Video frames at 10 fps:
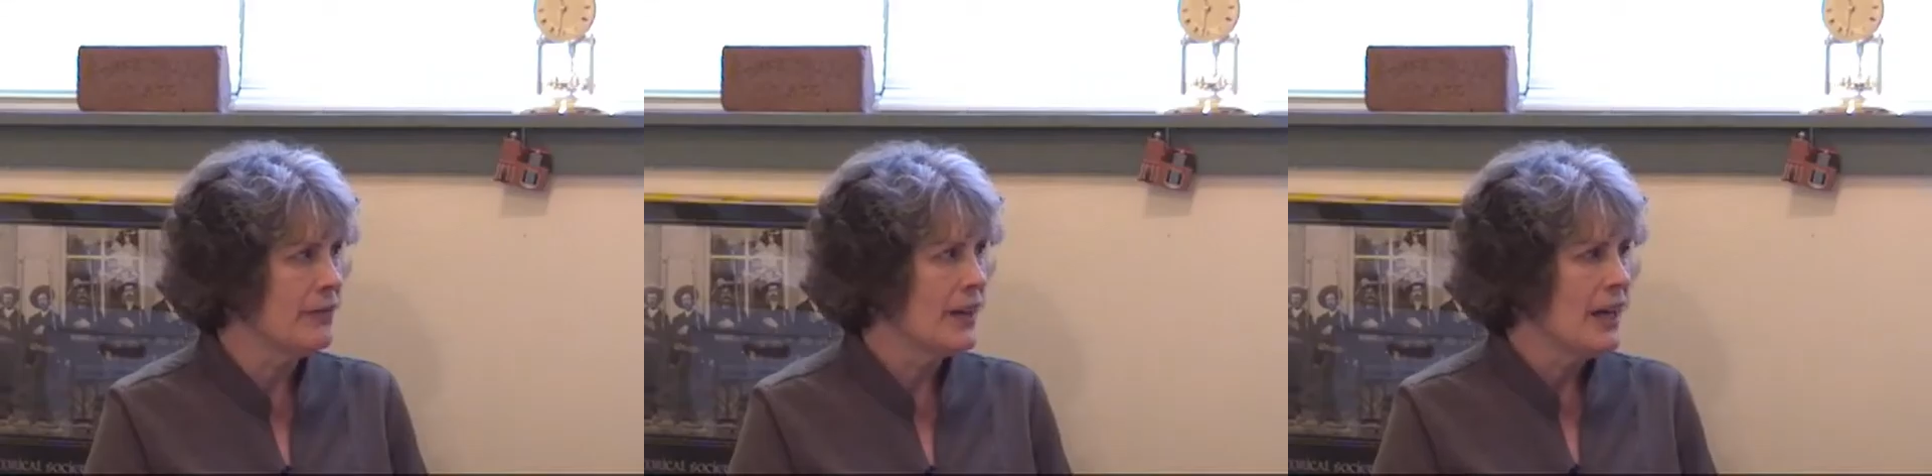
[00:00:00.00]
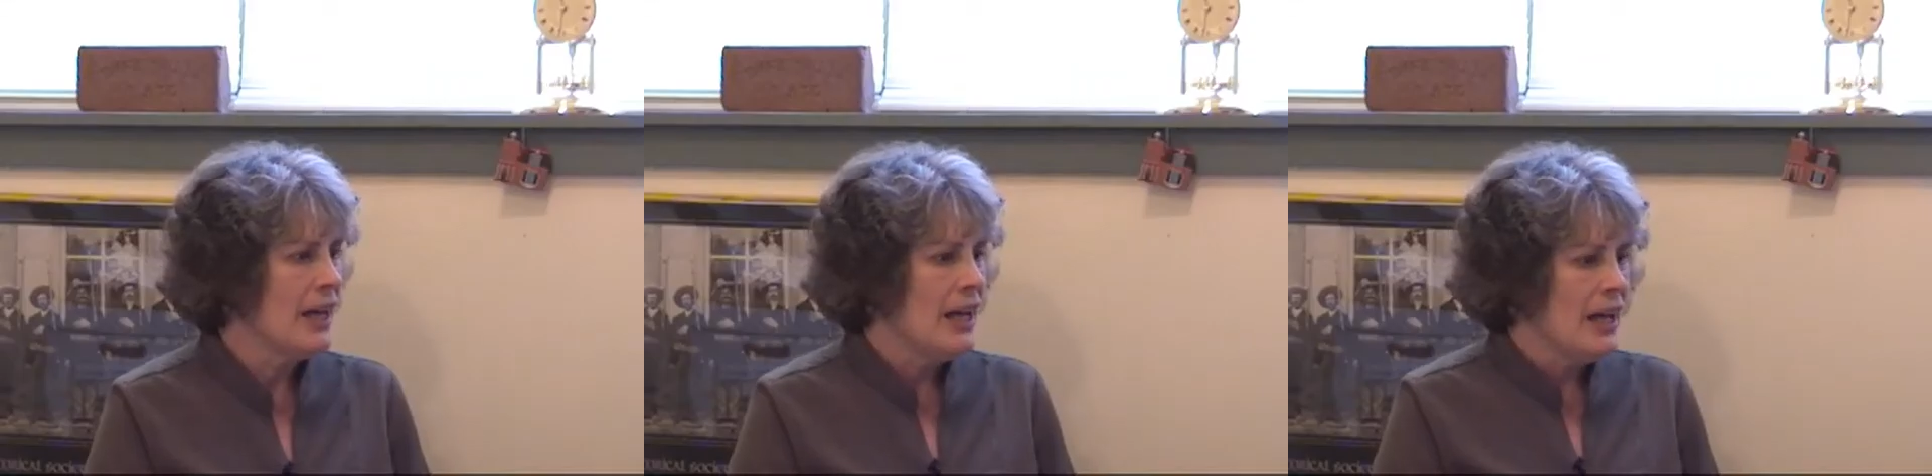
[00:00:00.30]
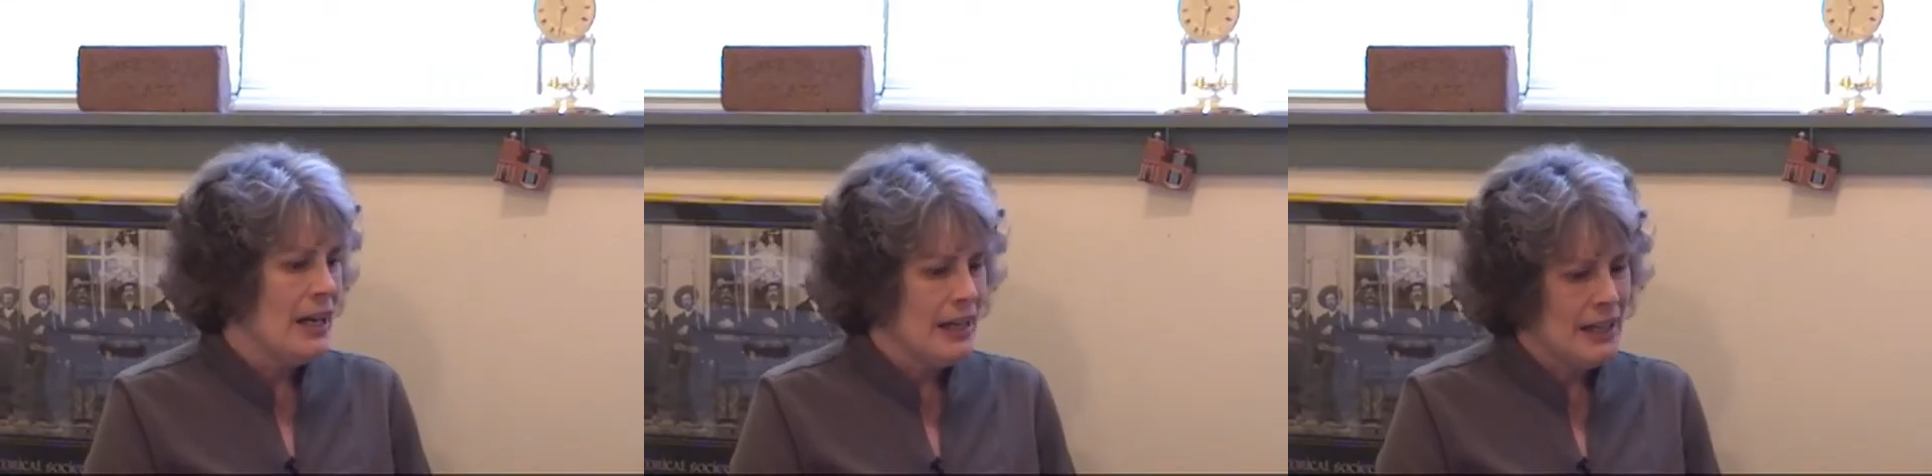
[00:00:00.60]
Mm-hmm.
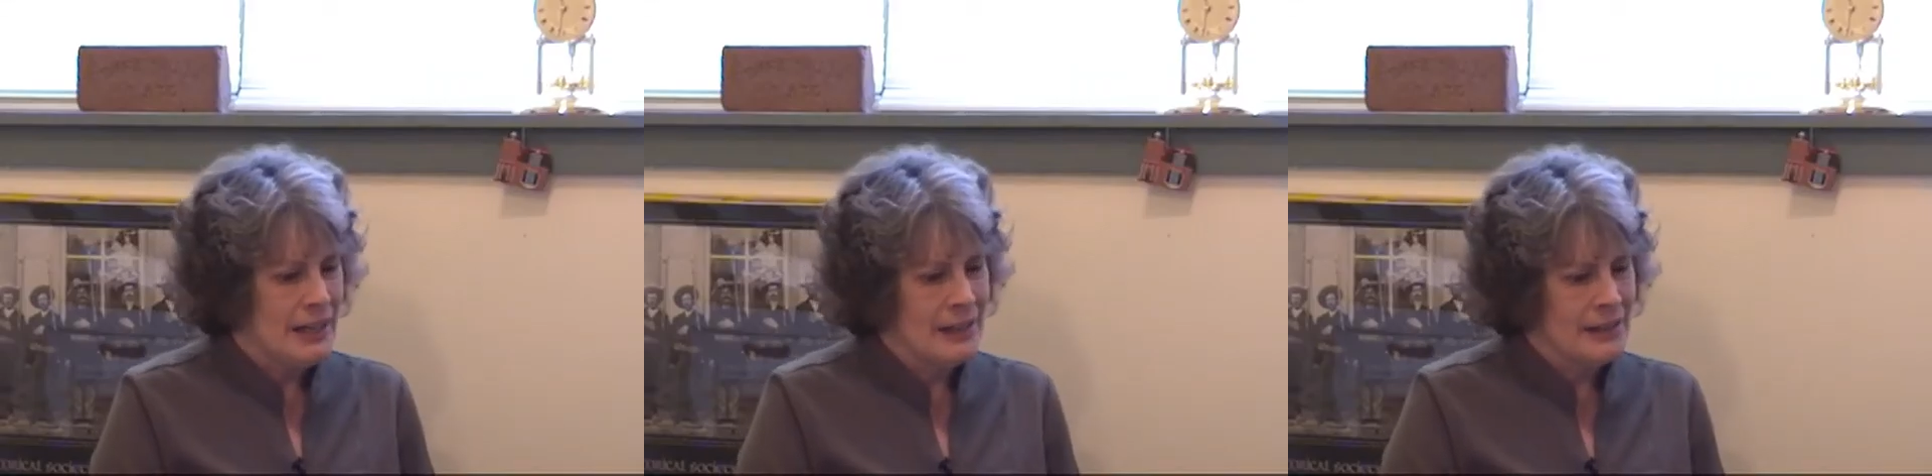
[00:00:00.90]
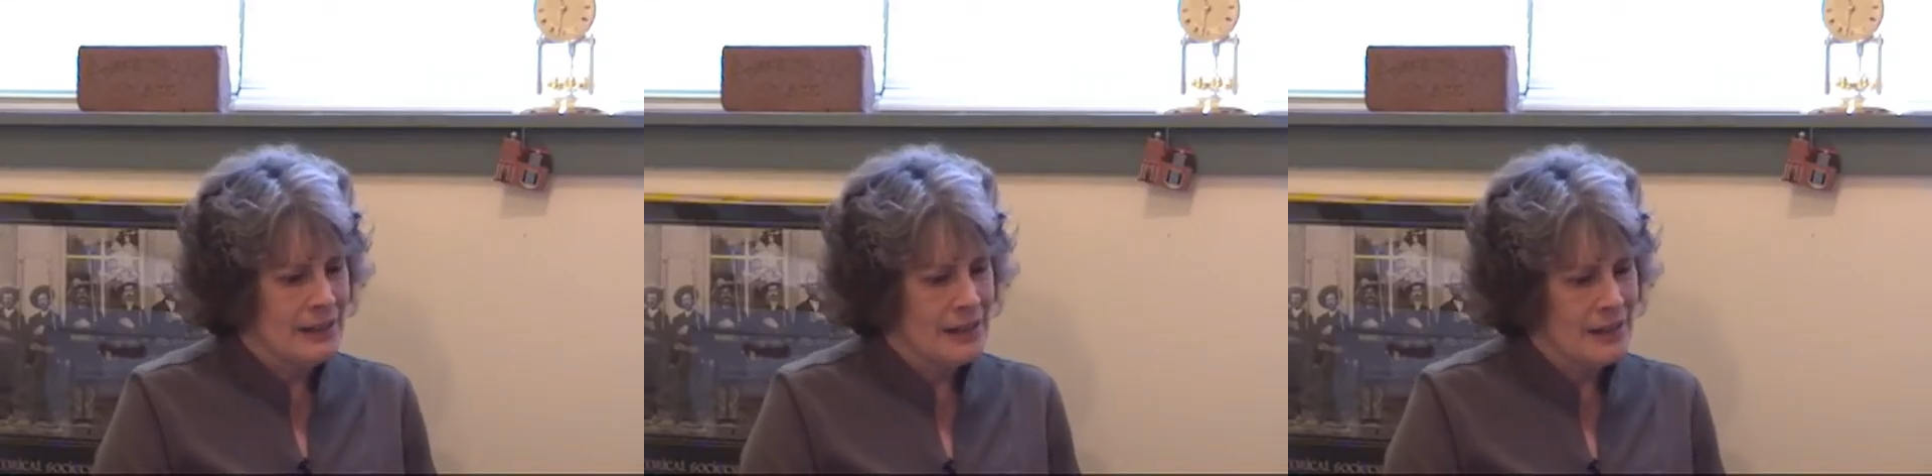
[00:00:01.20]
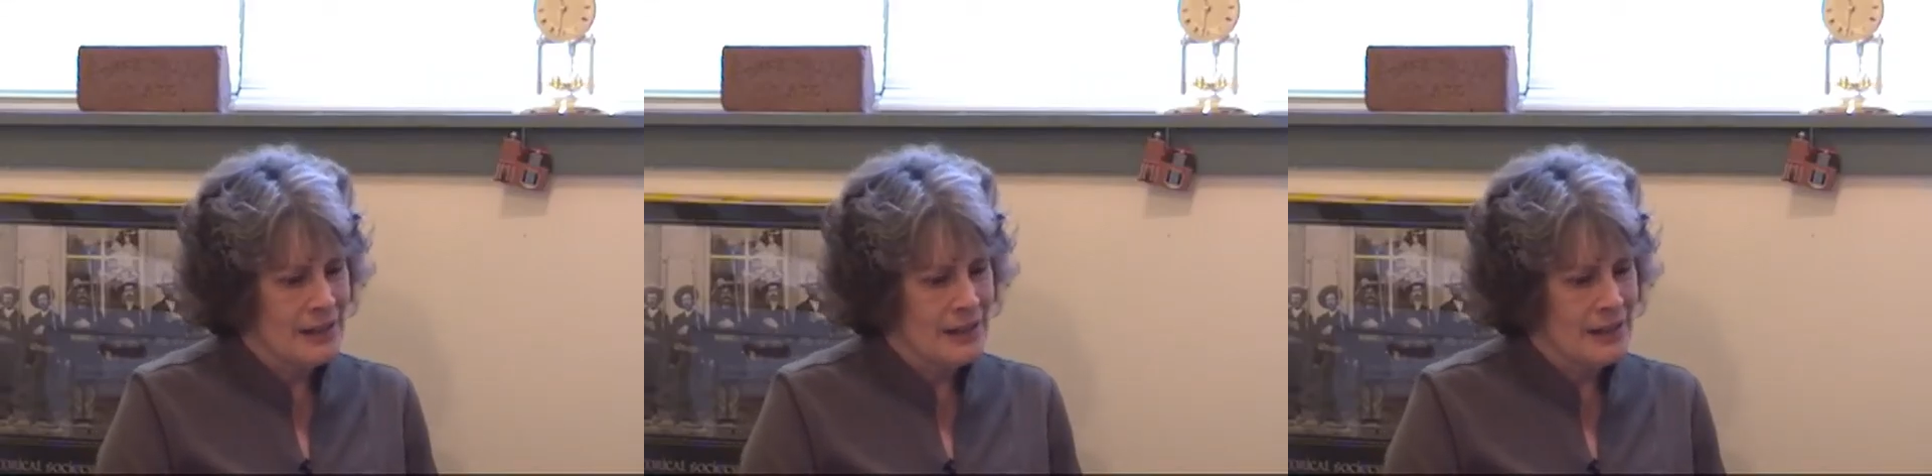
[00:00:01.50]
And